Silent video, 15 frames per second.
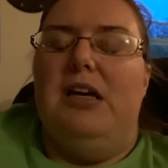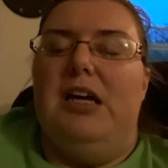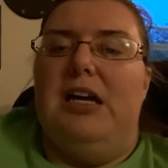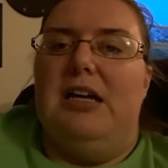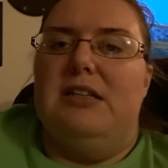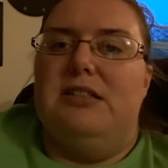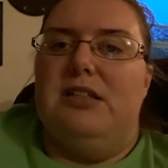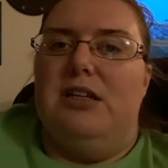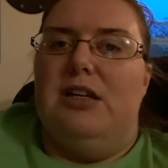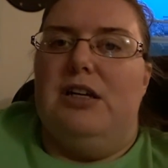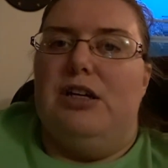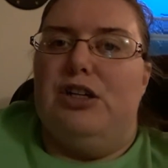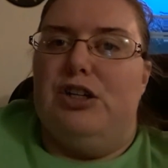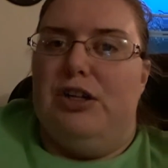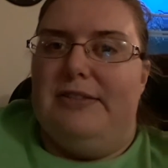It's a
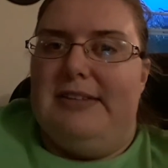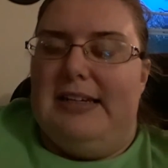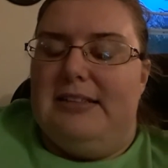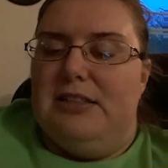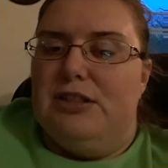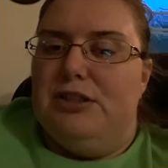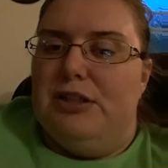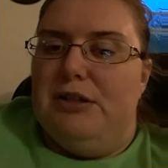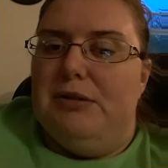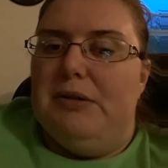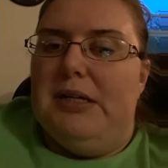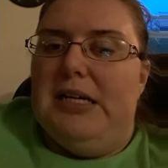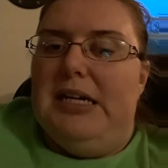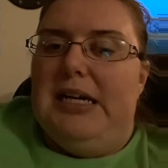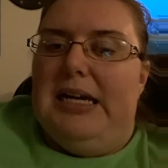good thing to do.
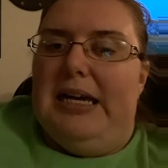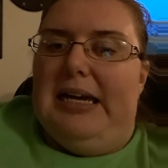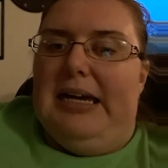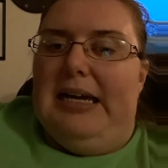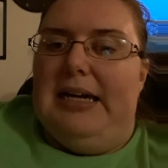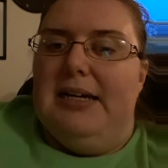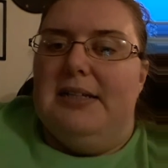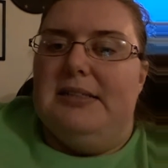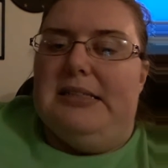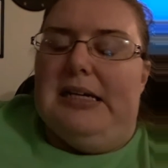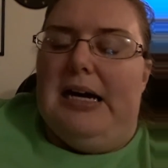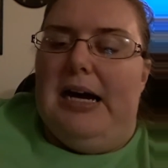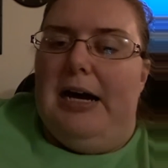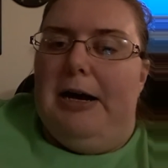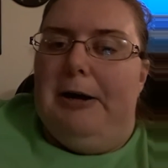And
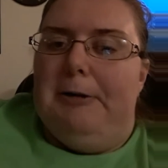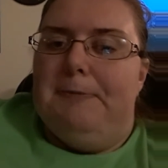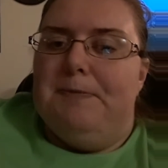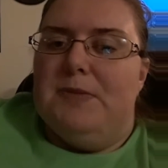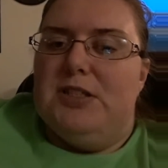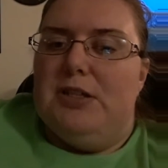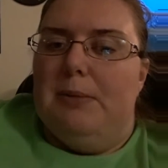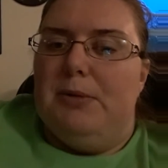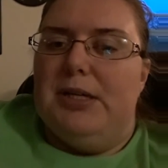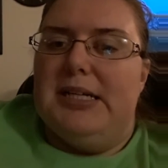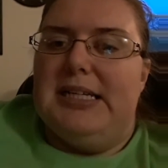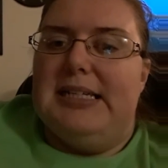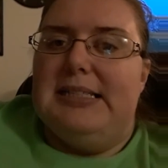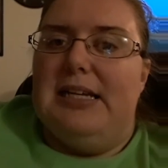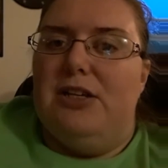so I'm going to
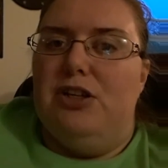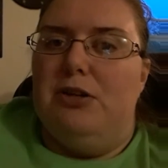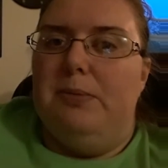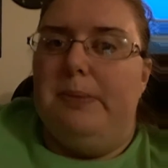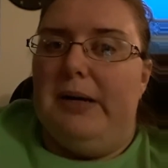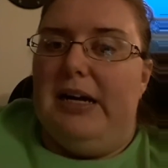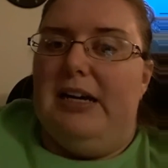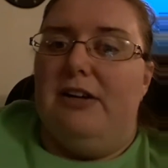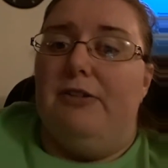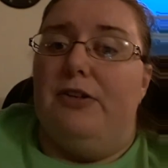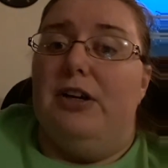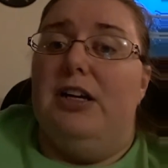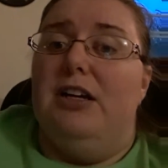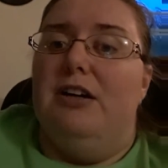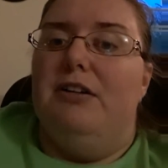continue praying for
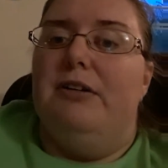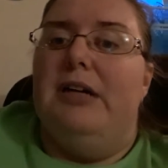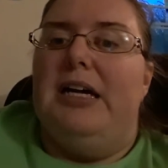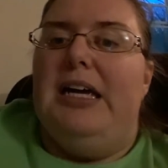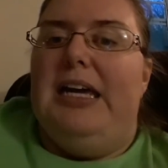you,